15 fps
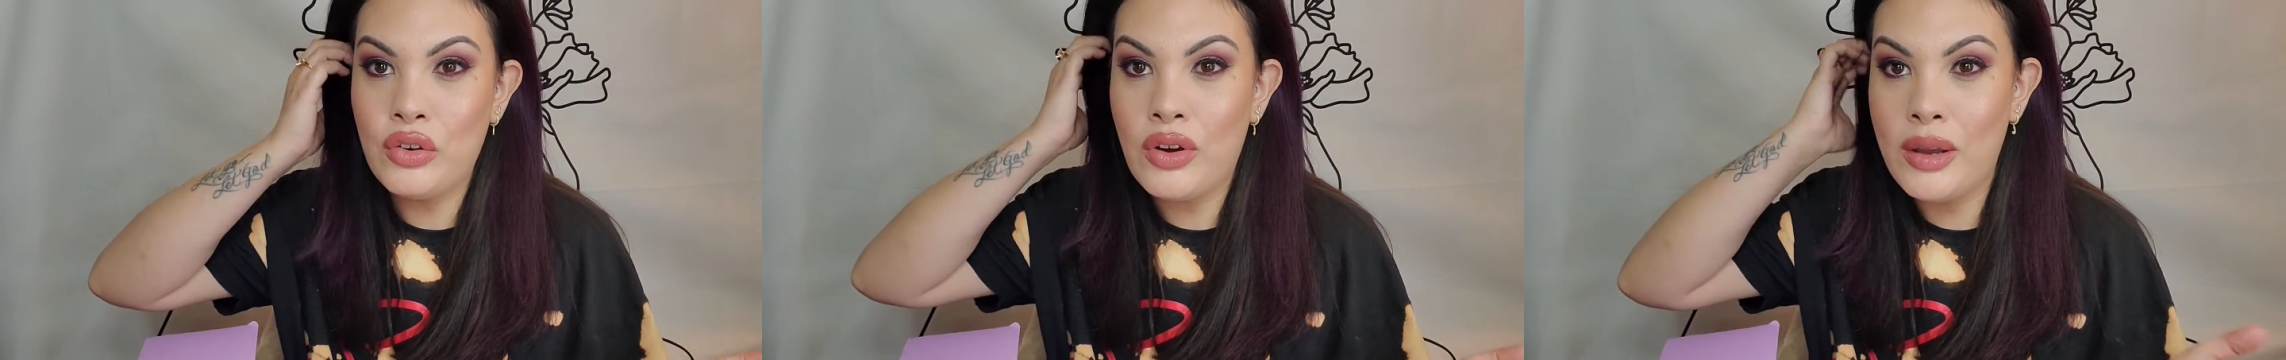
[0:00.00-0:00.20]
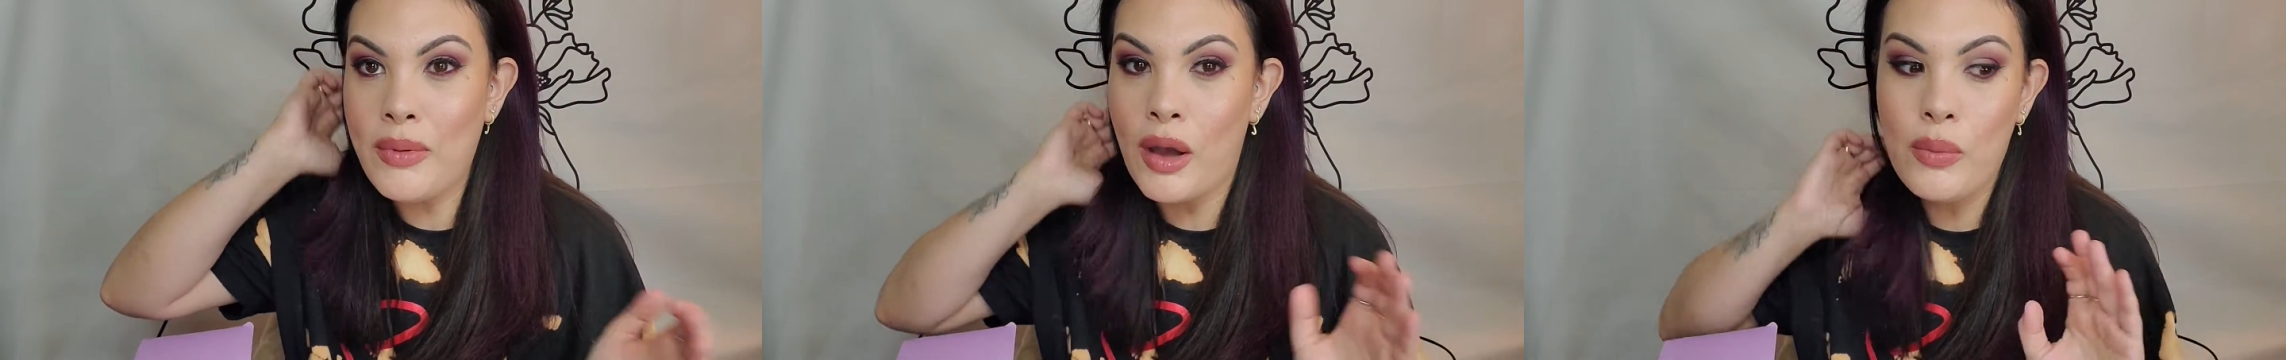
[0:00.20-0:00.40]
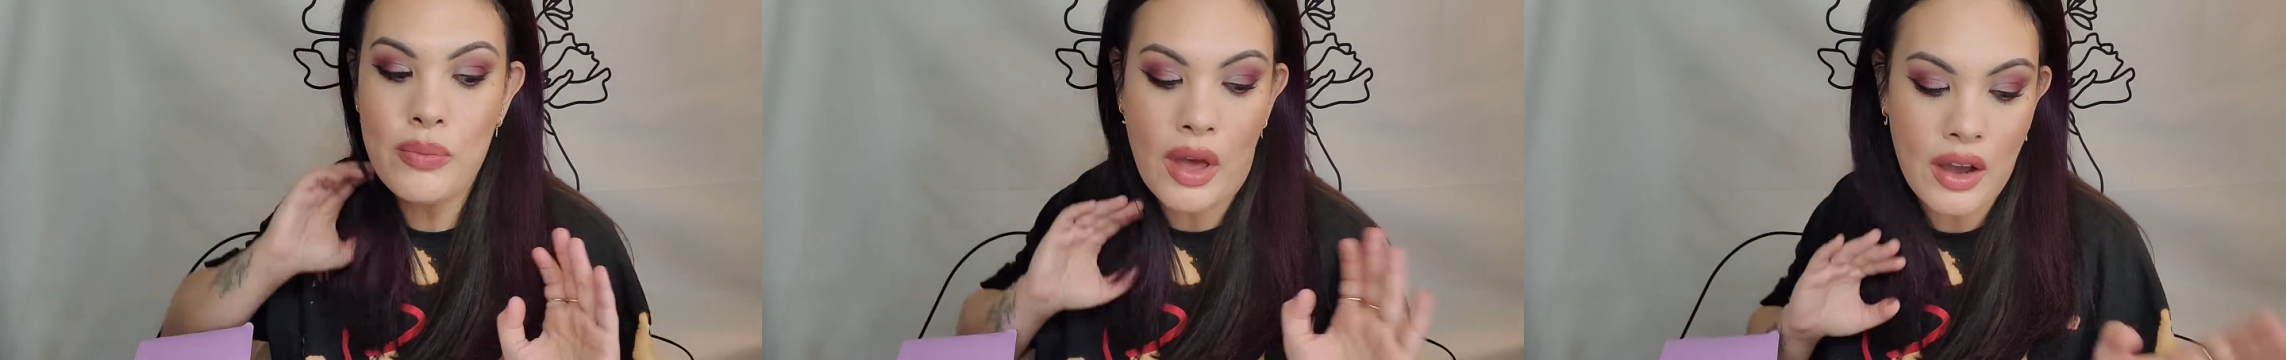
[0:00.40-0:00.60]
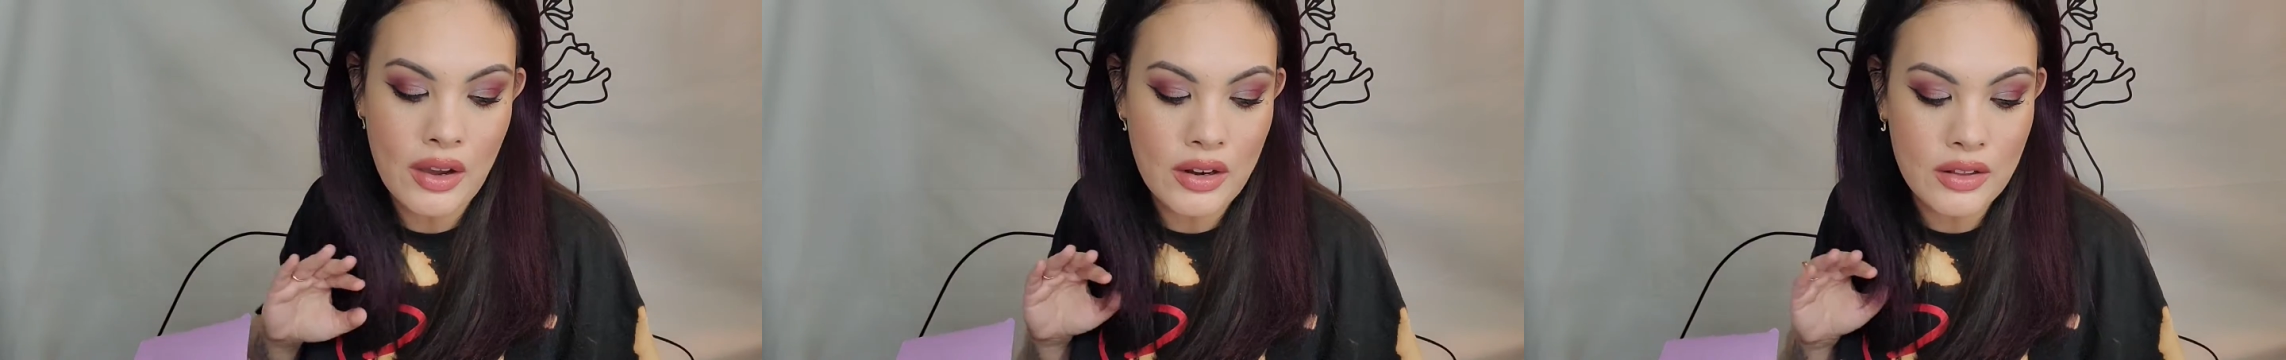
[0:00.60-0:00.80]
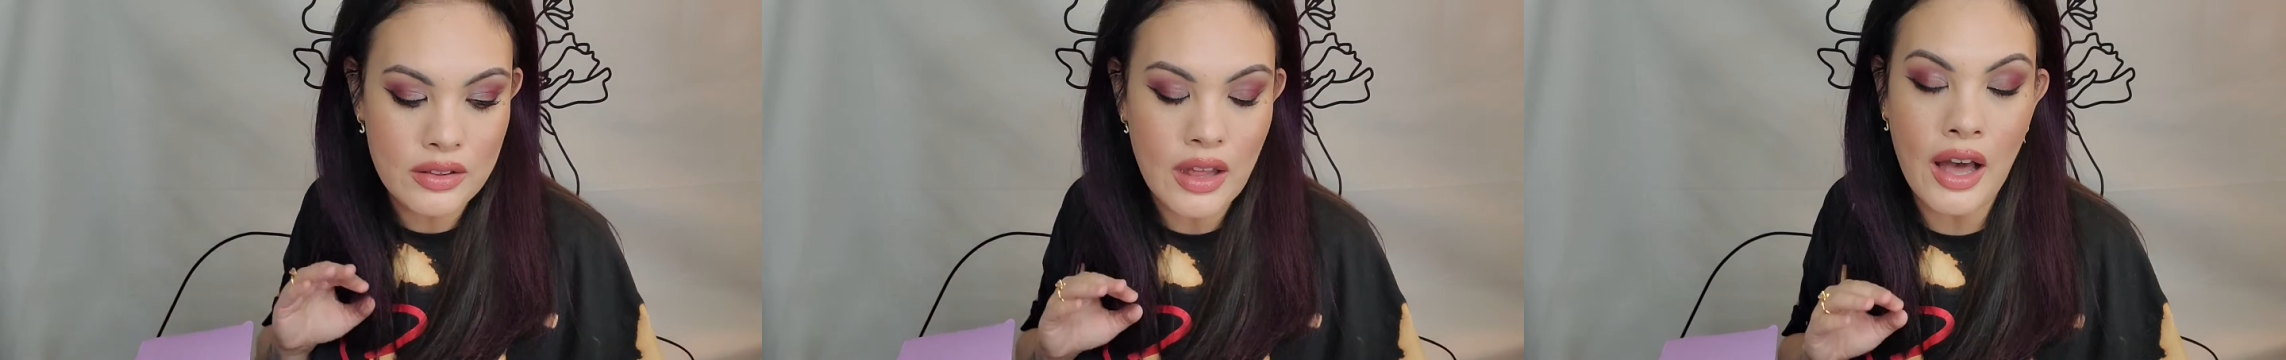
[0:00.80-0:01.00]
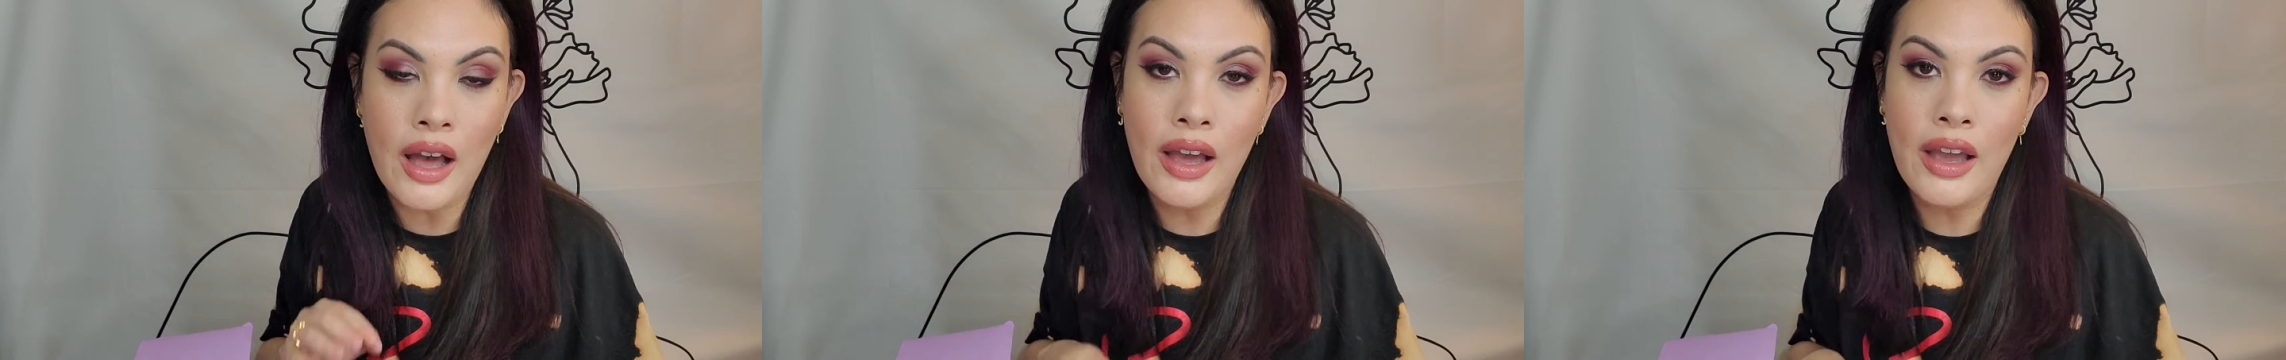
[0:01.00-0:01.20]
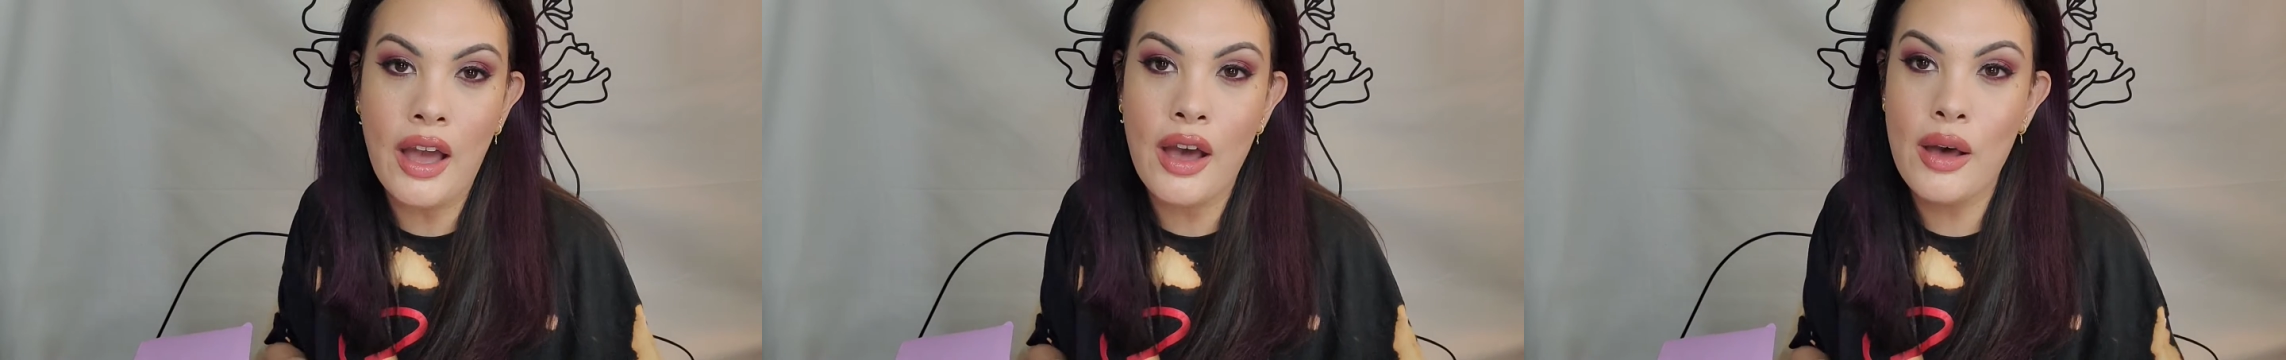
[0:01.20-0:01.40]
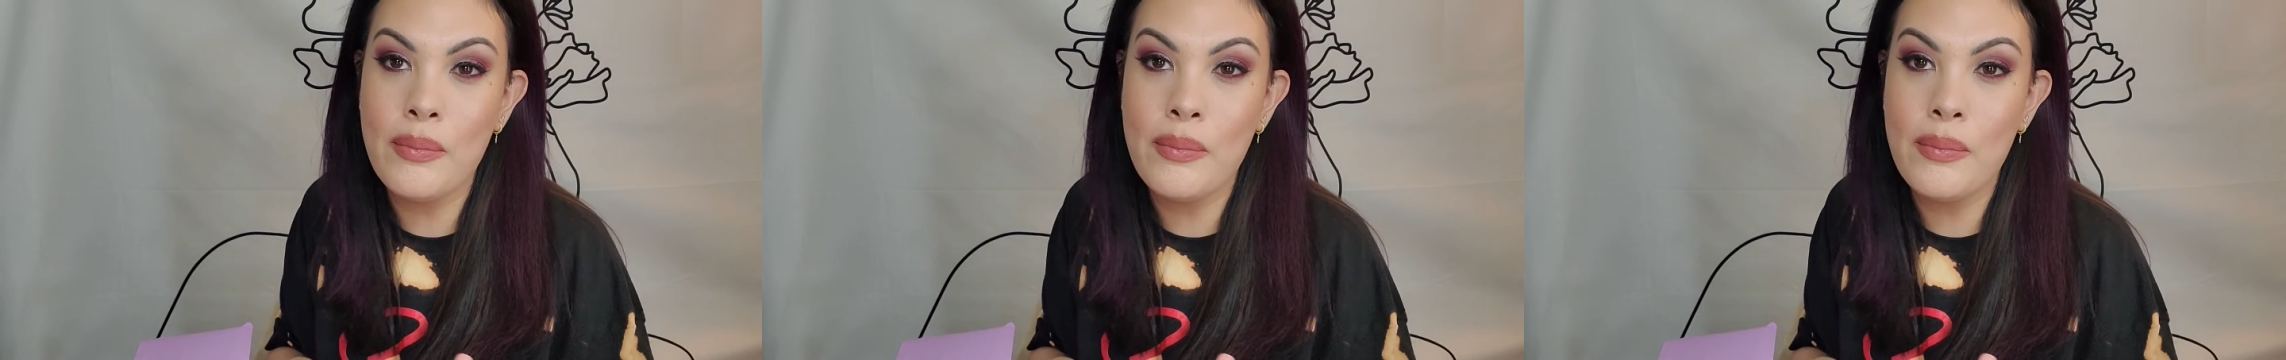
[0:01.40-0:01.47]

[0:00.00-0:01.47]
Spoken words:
Cream, I'm not gonna lie,